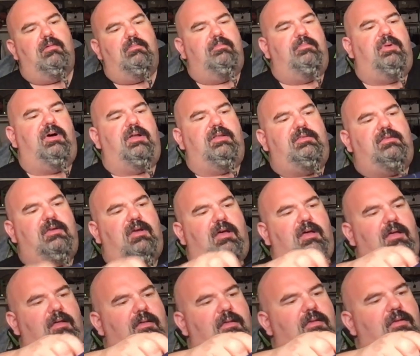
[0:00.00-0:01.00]
But
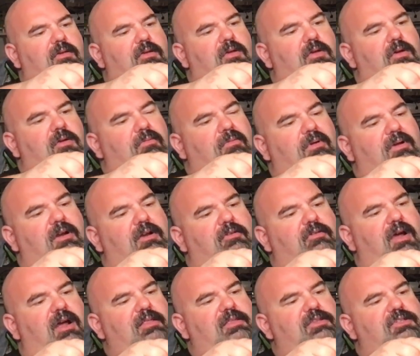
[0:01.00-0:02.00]
we're going to
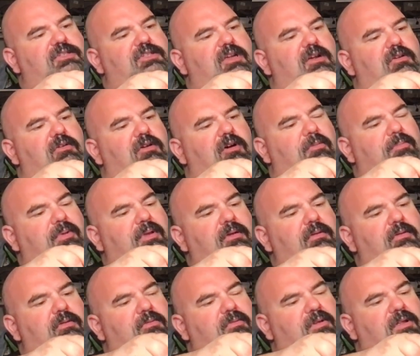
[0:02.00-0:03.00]
crack this sucker open.
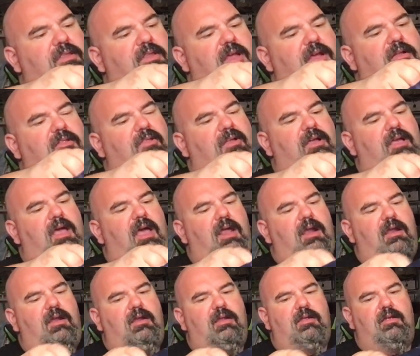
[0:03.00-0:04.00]
Gonna take a look at
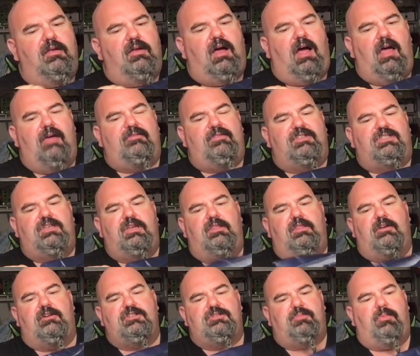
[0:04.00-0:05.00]
it. I haven't seen
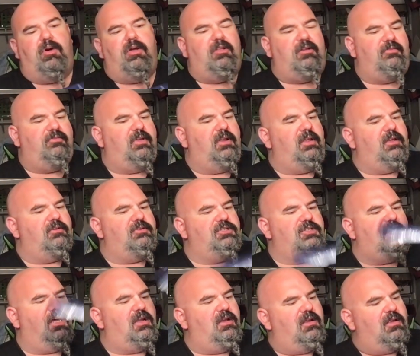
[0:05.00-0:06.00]
their spoiler videos
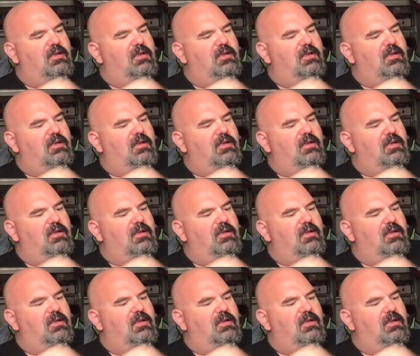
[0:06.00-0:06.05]
yet.